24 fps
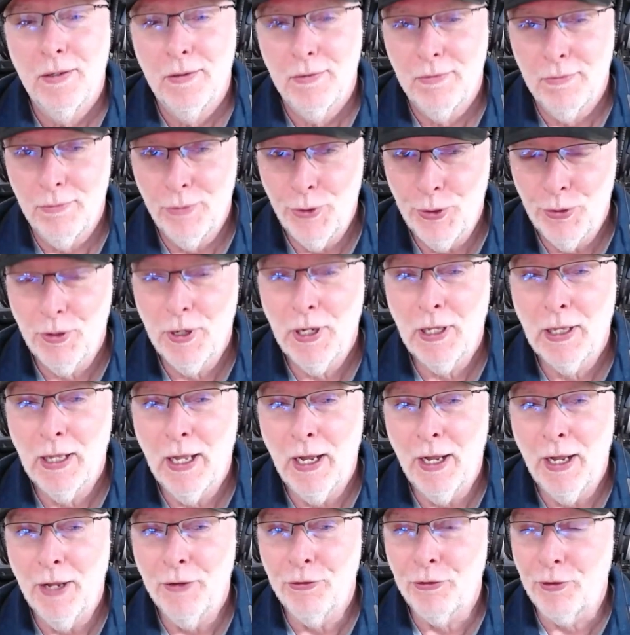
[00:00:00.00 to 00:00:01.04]
we
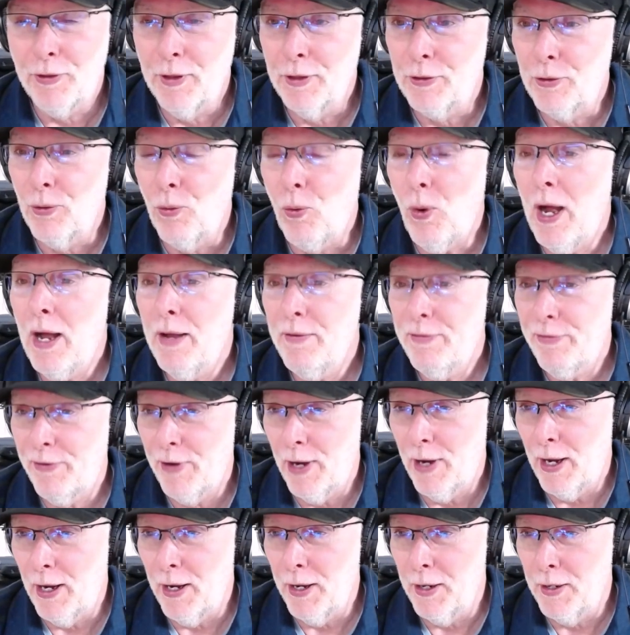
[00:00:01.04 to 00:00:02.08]
realized that the
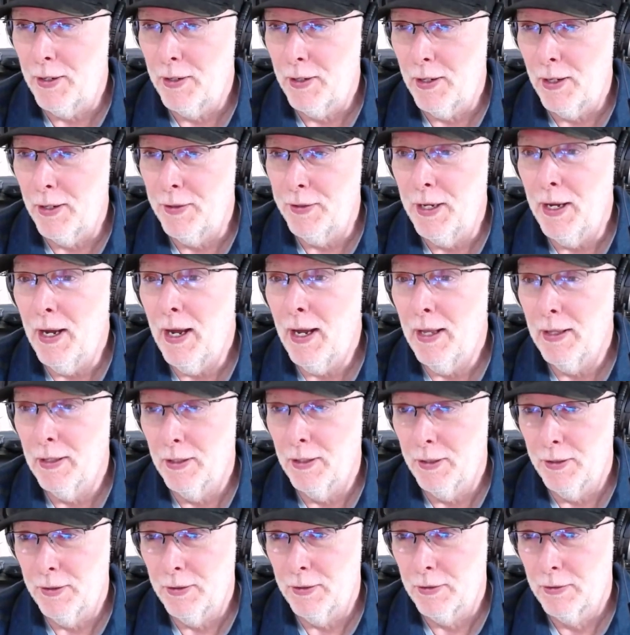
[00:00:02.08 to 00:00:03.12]
Wi-Fi on the
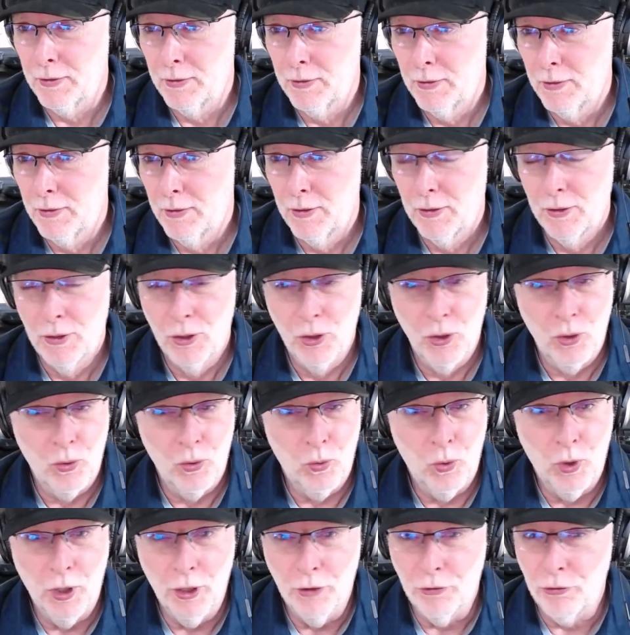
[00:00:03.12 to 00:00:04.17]
island
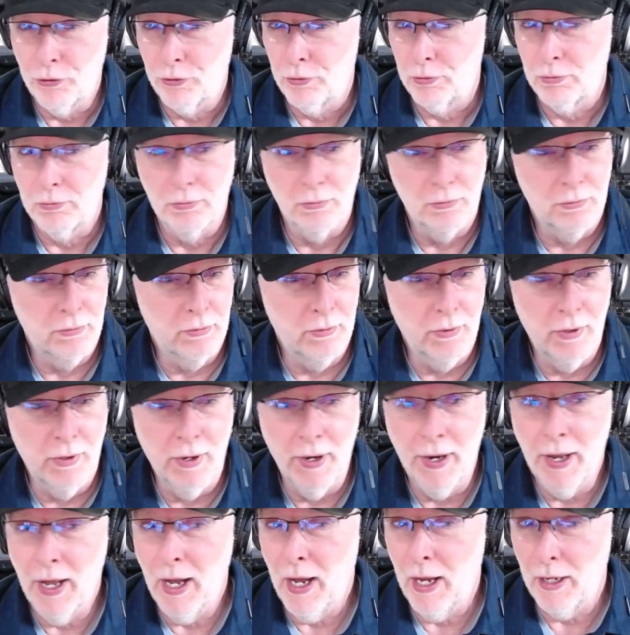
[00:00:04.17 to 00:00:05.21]
was
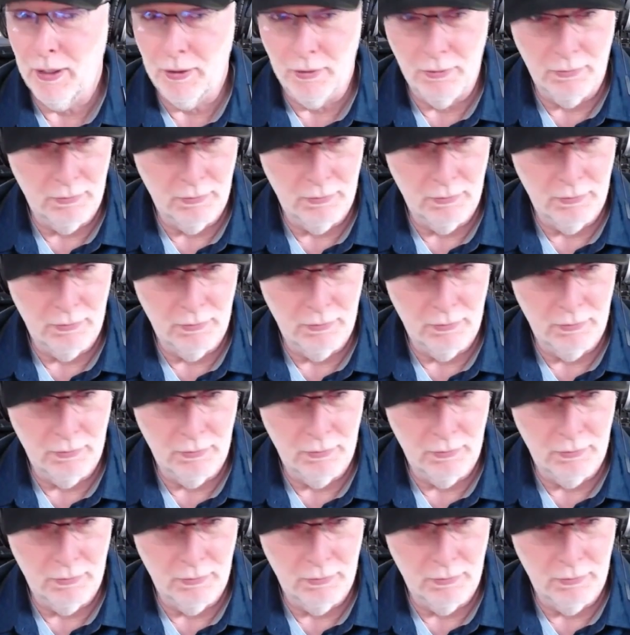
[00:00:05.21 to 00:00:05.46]
not